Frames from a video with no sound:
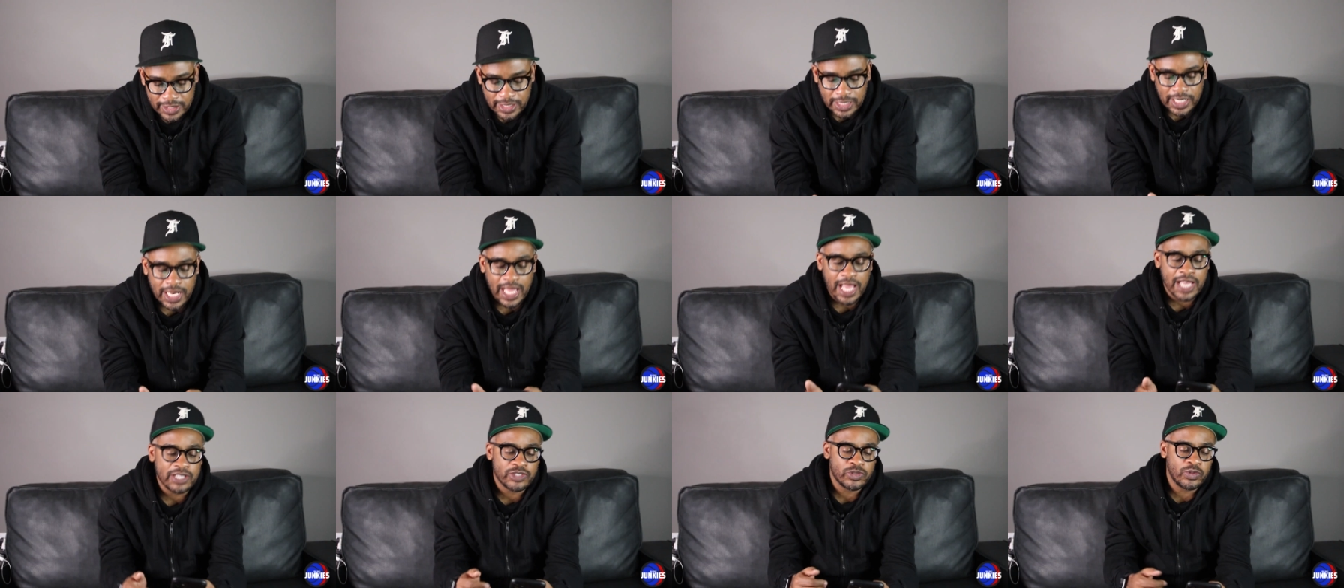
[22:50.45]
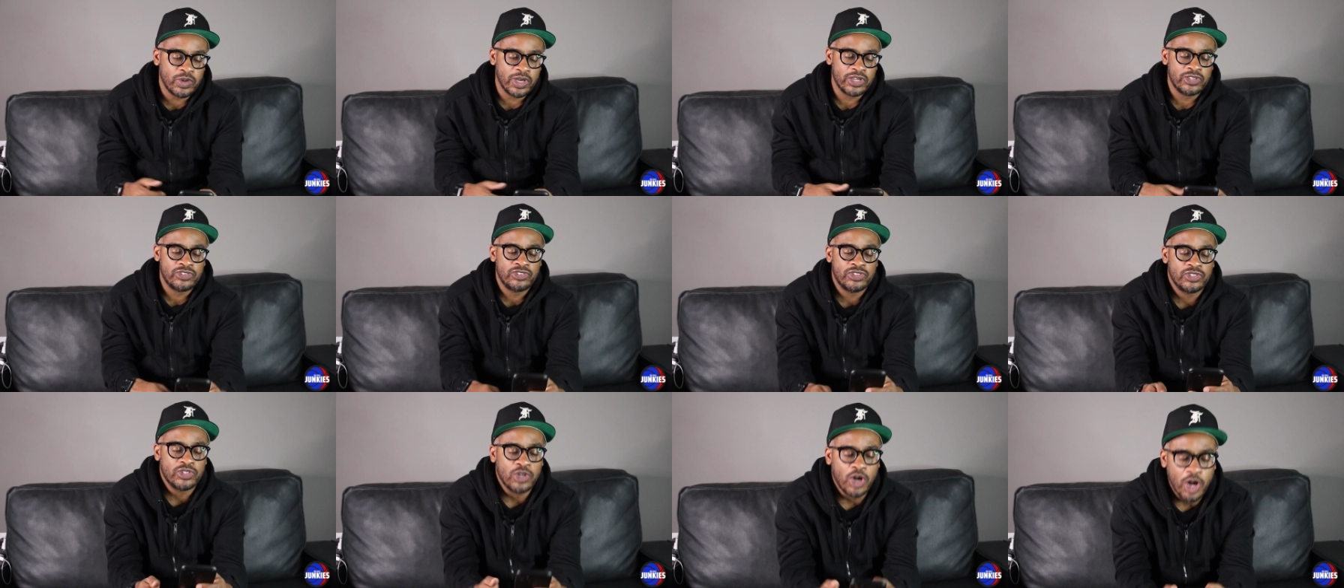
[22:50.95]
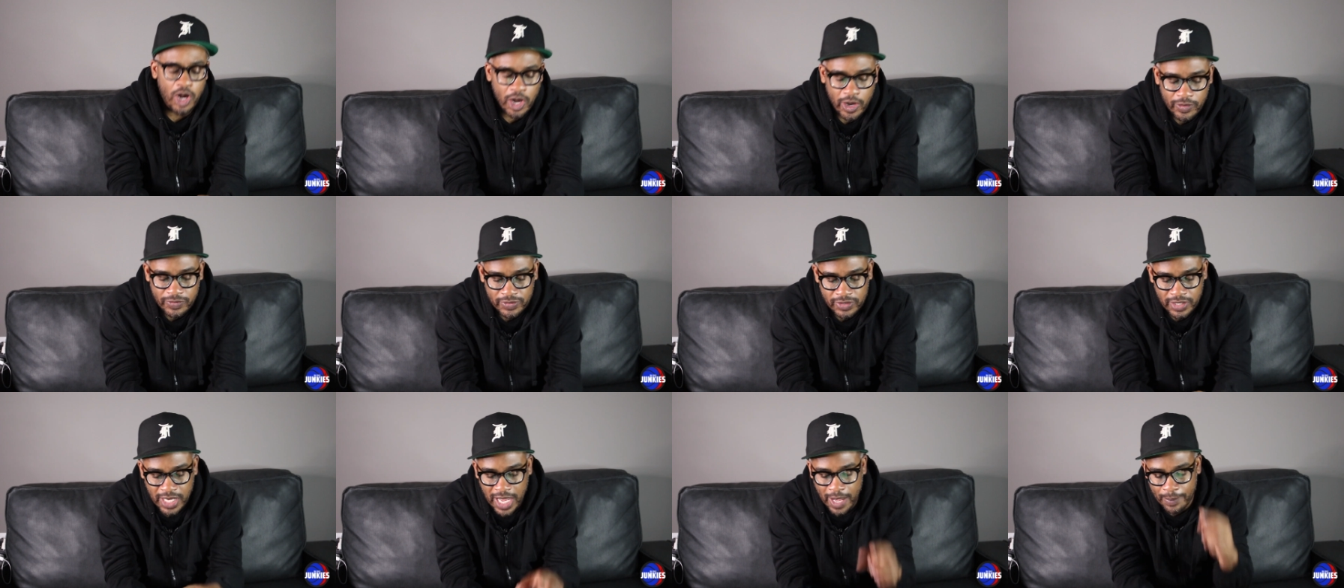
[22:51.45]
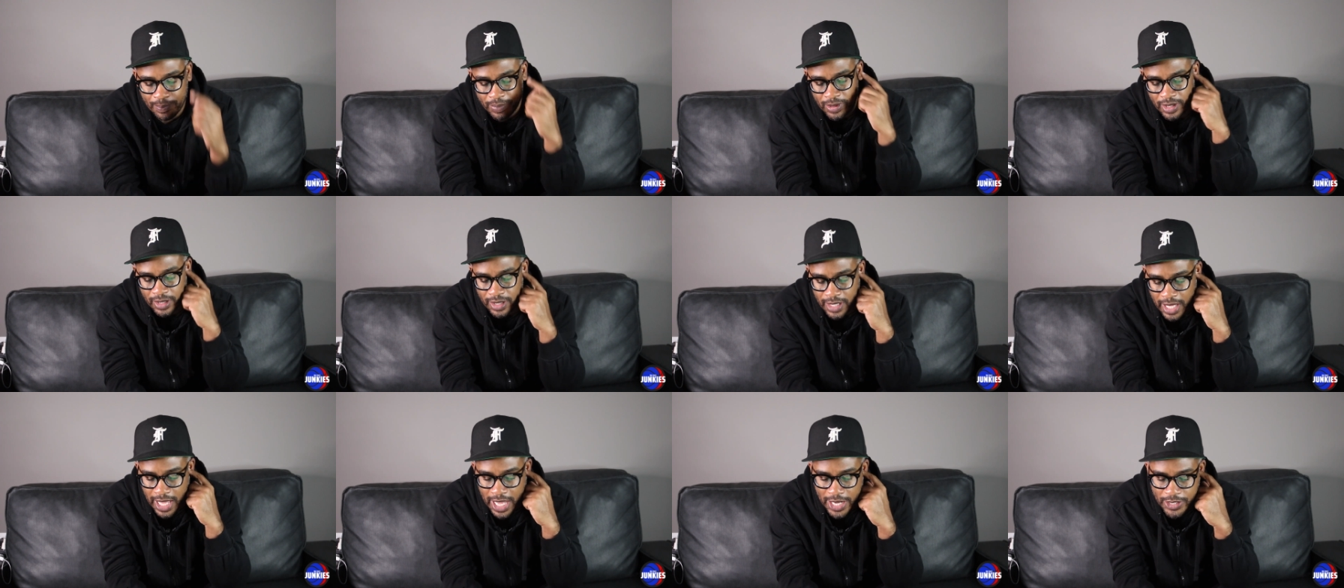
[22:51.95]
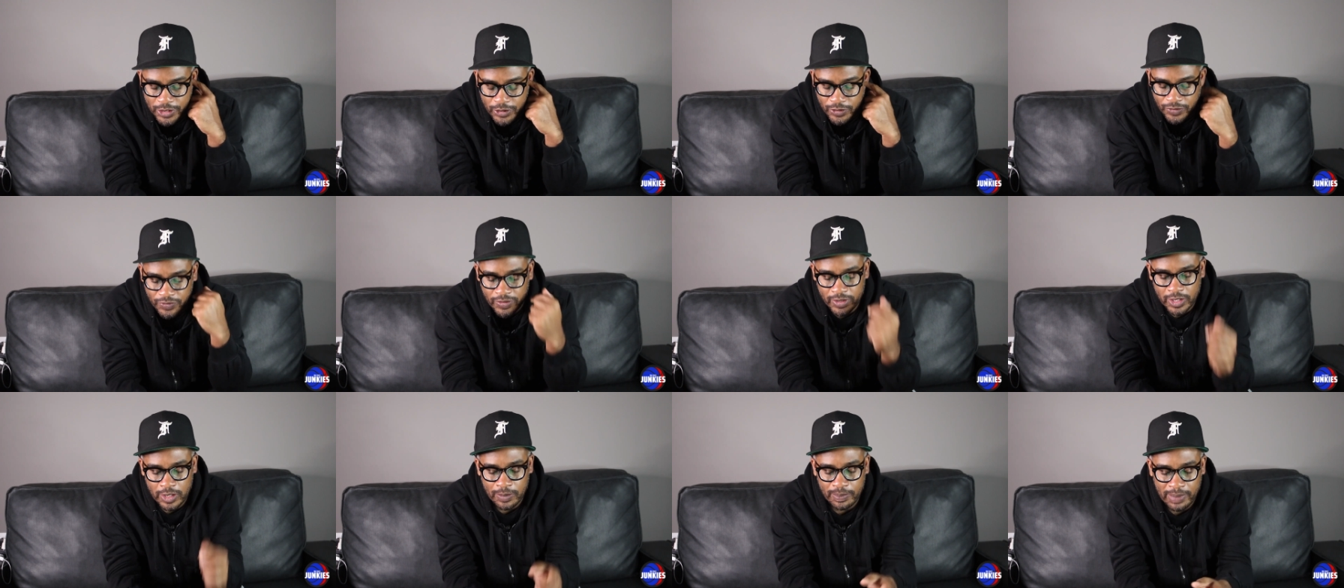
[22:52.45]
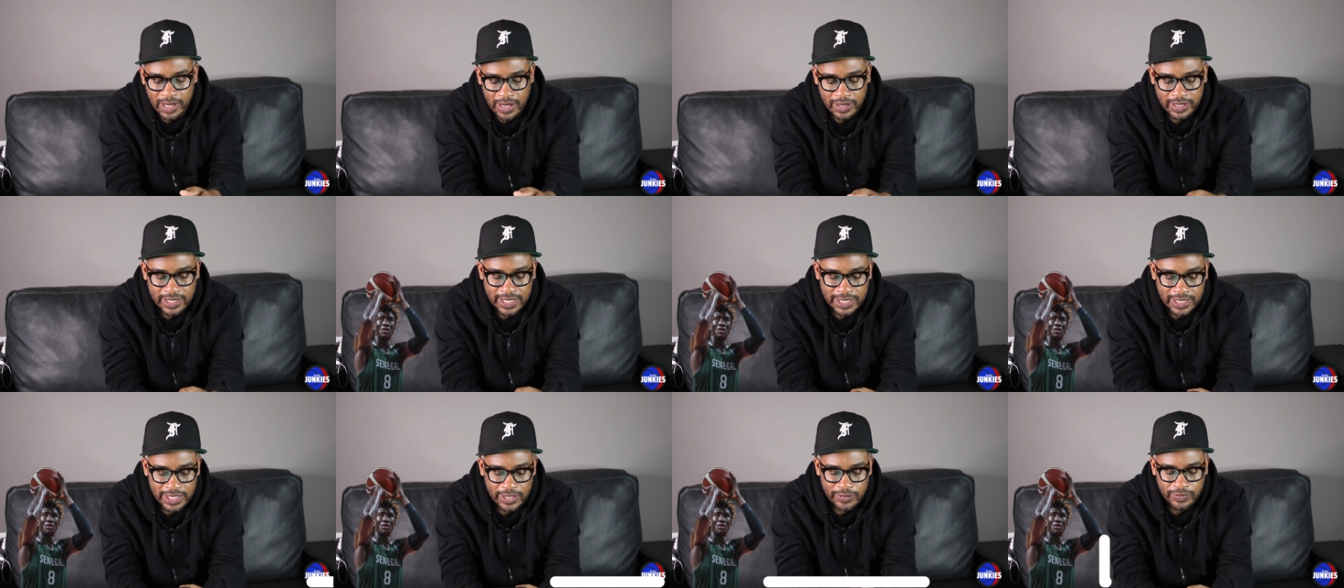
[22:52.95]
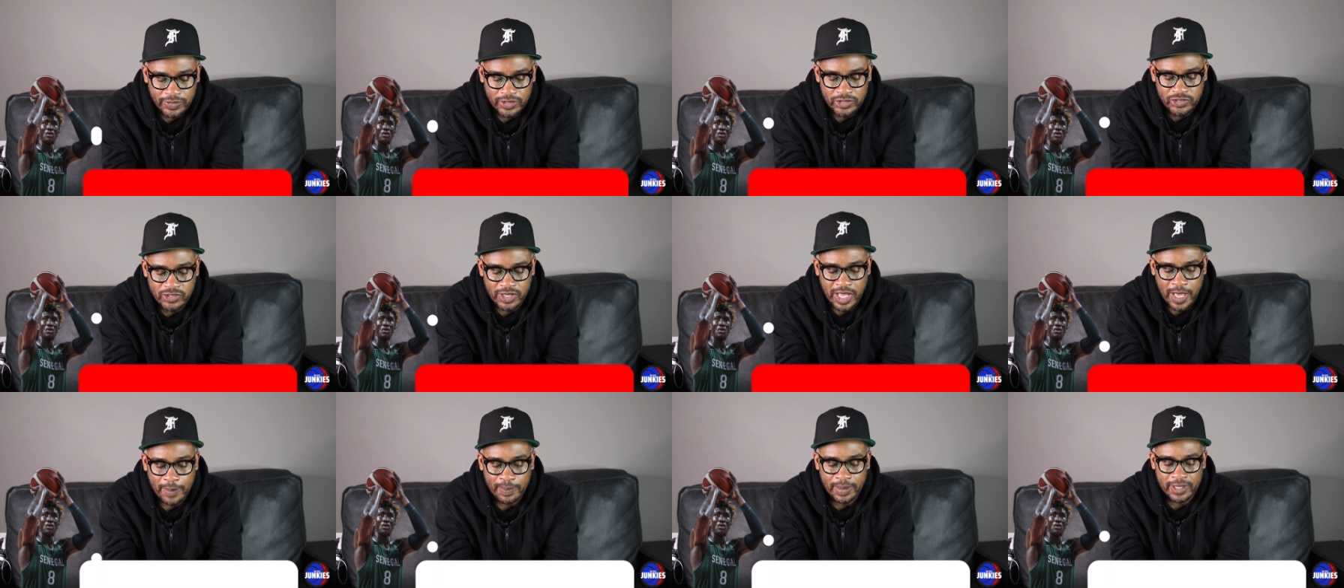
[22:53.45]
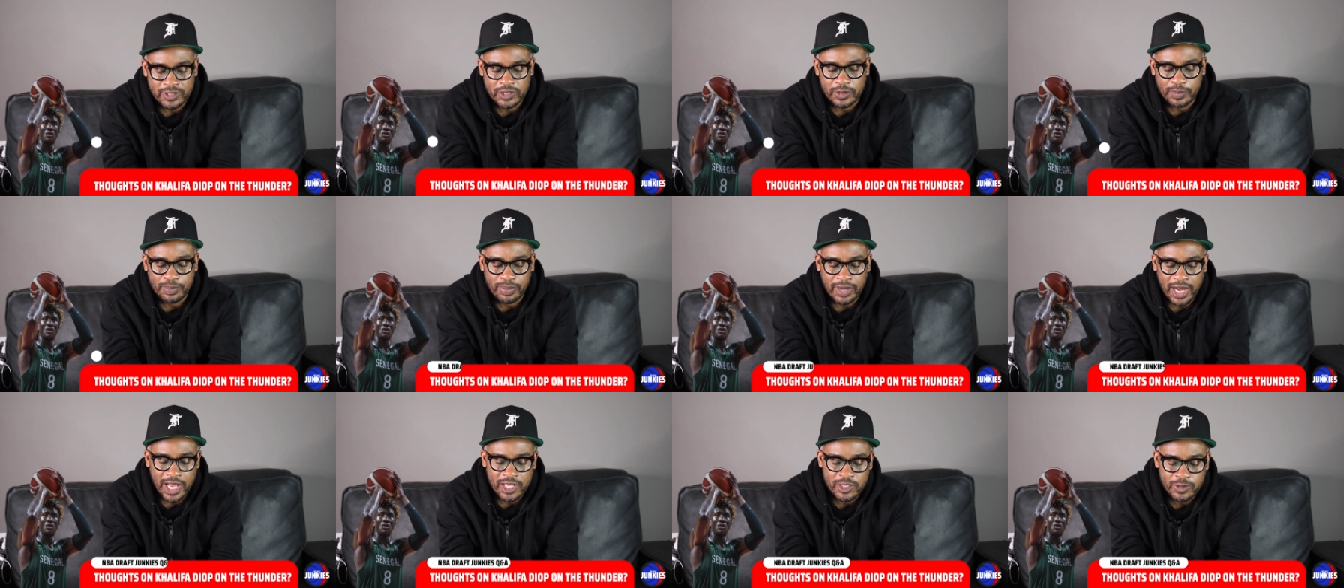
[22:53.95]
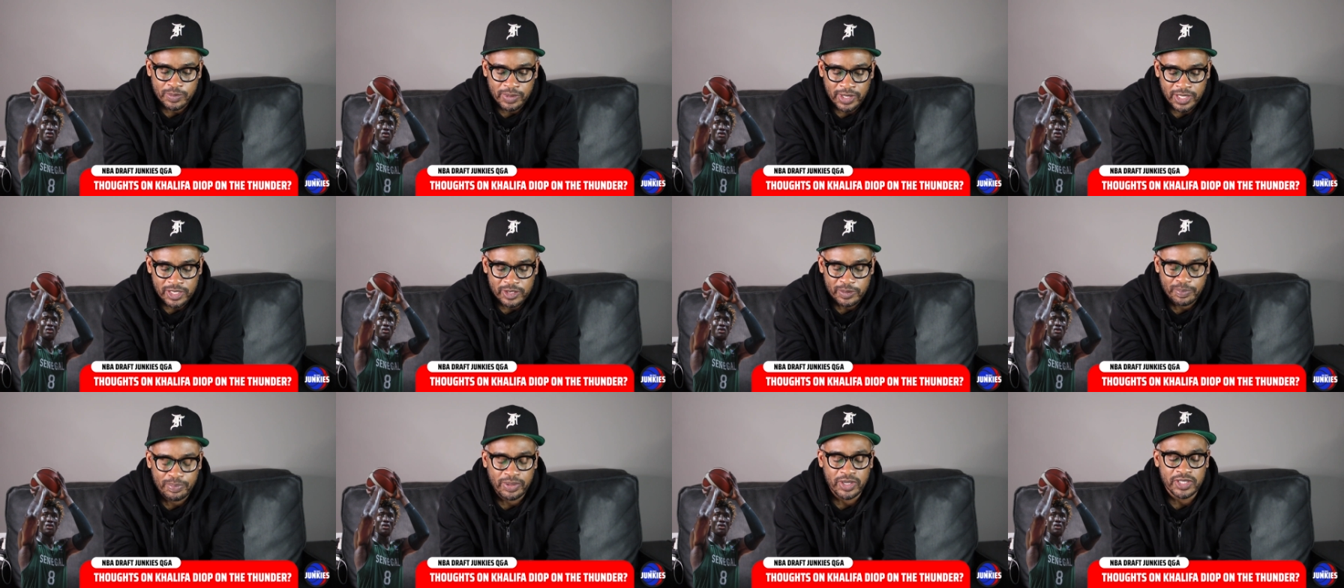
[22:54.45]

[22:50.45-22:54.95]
the last question. Off topic, how do you feel about Khalifa Diop as a prospect?